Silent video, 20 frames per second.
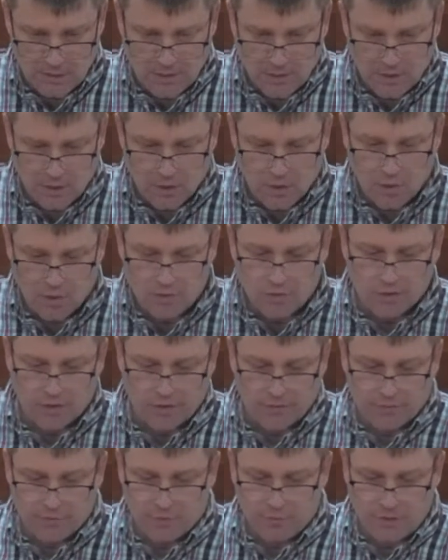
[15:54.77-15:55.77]
Local
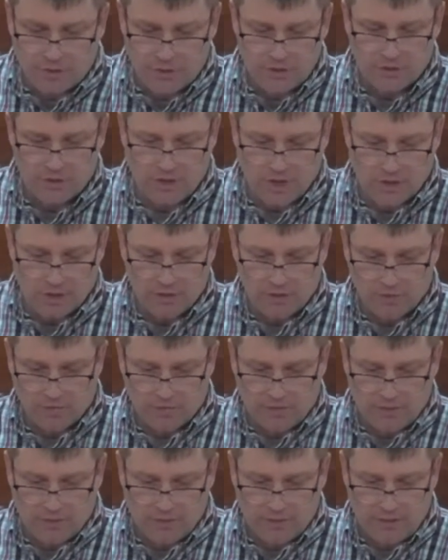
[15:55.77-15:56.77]
information on
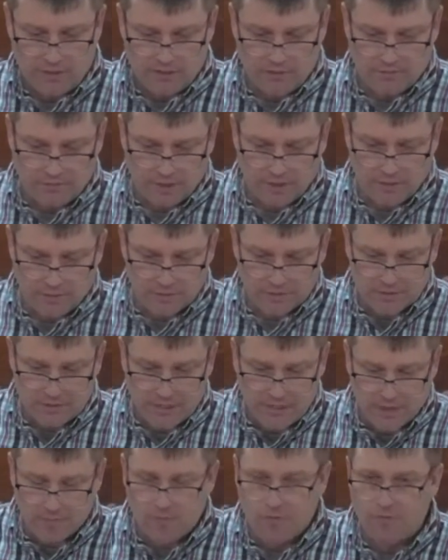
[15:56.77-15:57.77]
COVID-19 developments
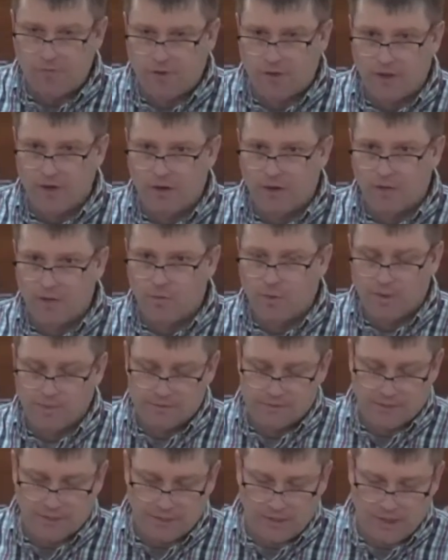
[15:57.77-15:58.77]
can be found on the
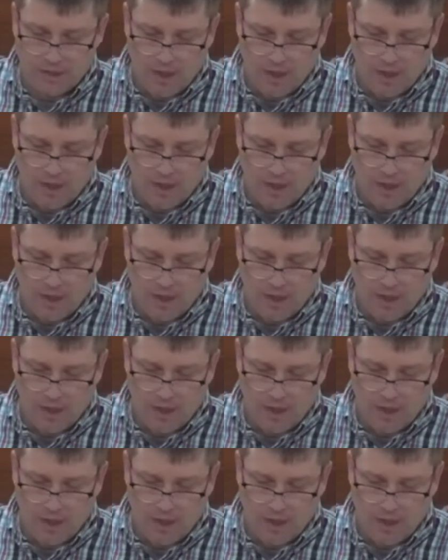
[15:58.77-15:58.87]
website,